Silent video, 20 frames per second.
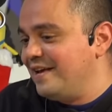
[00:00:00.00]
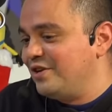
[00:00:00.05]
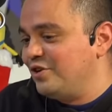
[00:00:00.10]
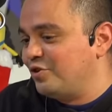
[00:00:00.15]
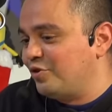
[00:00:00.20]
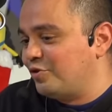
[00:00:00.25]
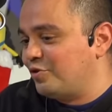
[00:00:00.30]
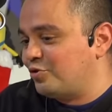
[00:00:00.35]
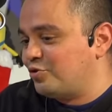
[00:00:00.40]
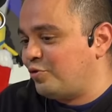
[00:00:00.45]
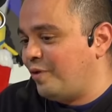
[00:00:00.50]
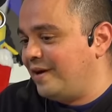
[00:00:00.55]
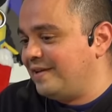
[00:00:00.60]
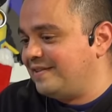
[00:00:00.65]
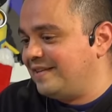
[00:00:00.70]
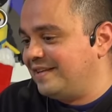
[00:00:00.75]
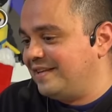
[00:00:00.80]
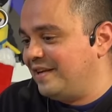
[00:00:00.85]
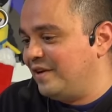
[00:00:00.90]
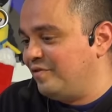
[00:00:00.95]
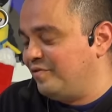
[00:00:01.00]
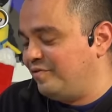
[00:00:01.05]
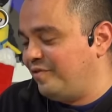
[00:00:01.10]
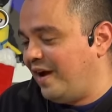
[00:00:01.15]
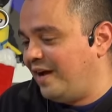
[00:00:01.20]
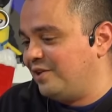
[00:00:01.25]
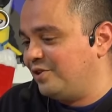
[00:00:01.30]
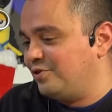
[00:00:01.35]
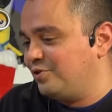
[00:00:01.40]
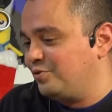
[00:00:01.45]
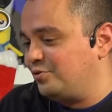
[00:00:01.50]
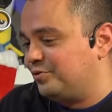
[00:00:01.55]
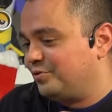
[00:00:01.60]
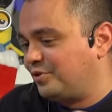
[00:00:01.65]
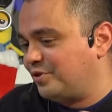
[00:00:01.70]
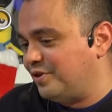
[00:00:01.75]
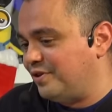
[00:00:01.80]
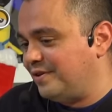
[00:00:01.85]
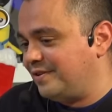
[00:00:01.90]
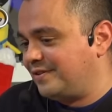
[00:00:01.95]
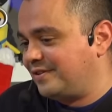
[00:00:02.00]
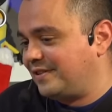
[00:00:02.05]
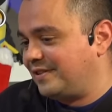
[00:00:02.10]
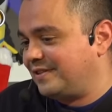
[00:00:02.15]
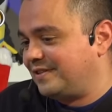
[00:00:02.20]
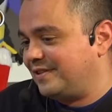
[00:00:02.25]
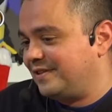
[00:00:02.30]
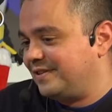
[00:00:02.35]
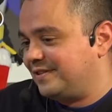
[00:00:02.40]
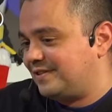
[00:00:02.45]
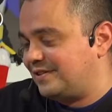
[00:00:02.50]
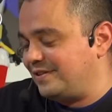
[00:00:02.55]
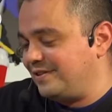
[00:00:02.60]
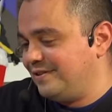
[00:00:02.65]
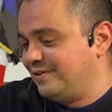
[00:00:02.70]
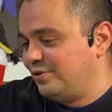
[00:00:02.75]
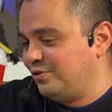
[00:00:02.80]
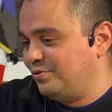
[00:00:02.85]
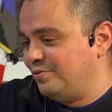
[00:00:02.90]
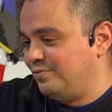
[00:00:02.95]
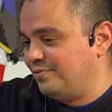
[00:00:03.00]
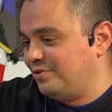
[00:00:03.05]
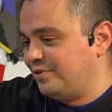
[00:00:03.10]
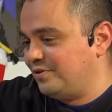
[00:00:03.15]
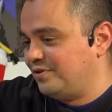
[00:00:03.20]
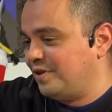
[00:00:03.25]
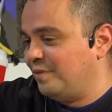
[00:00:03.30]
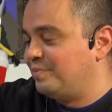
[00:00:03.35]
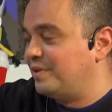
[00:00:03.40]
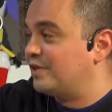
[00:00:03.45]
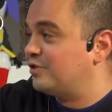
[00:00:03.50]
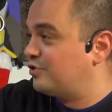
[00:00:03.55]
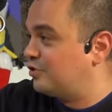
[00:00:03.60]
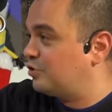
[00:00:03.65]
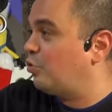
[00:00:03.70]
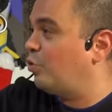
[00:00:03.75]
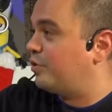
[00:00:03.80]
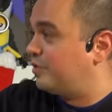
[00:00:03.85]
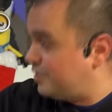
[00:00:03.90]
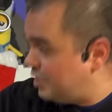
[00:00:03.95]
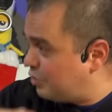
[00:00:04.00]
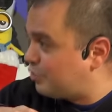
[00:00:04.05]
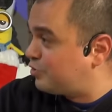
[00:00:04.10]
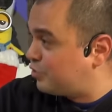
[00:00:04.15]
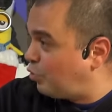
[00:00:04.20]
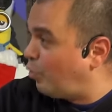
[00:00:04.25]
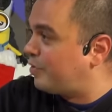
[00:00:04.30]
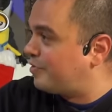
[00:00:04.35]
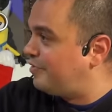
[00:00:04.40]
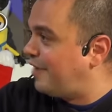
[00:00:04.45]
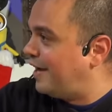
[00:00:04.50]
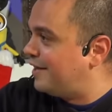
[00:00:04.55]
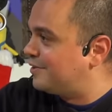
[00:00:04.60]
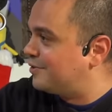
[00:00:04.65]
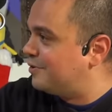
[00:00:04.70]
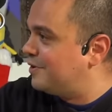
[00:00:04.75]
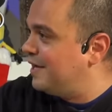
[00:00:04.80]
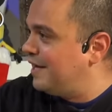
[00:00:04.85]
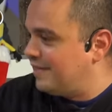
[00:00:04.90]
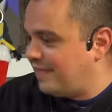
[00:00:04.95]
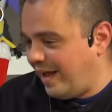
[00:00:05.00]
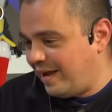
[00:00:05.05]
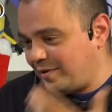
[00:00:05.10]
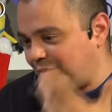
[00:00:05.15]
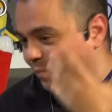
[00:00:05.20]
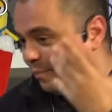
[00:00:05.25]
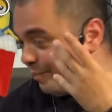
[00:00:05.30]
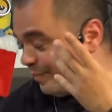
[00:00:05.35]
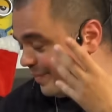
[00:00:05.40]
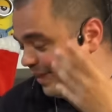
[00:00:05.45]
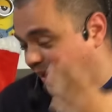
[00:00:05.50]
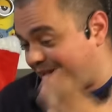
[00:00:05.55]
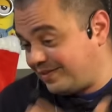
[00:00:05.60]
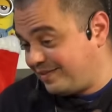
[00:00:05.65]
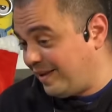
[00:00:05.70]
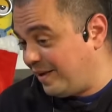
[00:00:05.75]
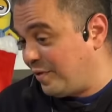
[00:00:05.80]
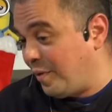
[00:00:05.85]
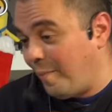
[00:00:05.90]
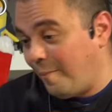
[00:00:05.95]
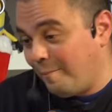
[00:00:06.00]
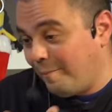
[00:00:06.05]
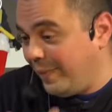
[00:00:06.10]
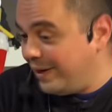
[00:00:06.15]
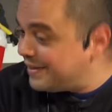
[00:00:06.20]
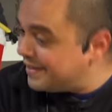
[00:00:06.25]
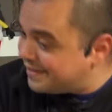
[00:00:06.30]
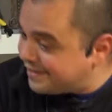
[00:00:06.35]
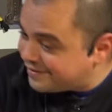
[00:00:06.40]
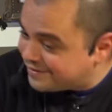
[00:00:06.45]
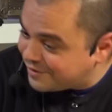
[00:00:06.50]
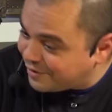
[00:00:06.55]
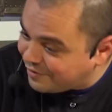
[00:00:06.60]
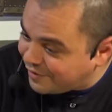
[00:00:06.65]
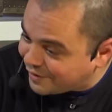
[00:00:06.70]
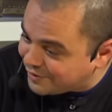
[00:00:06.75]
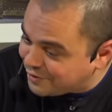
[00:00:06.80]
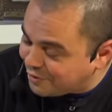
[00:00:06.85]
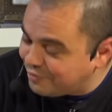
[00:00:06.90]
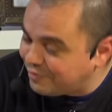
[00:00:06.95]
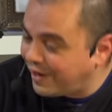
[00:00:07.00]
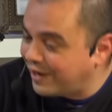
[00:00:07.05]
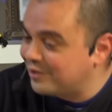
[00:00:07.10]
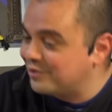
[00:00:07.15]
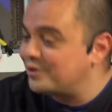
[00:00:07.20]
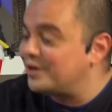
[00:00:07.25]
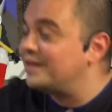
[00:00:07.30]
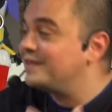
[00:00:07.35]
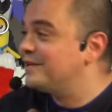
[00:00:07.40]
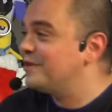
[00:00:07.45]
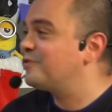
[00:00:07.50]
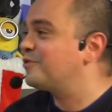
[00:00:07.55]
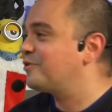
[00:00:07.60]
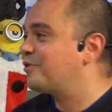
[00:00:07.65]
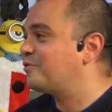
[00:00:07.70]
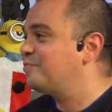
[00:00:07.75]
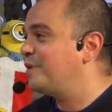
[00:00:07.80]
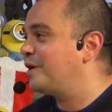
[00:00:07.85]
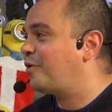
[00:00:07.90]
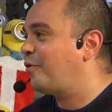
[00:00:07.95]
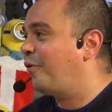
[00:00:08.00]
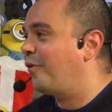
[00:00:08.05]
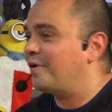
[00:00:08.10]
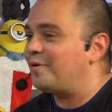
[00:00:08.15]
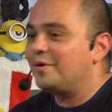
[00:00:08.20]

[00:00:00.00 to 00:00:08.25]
you know, they're trying to give value to, to, to, to, to, to something stored, you know, stored value. Okay. Like, like I said, money in itself has no value, neither does Bitcoin,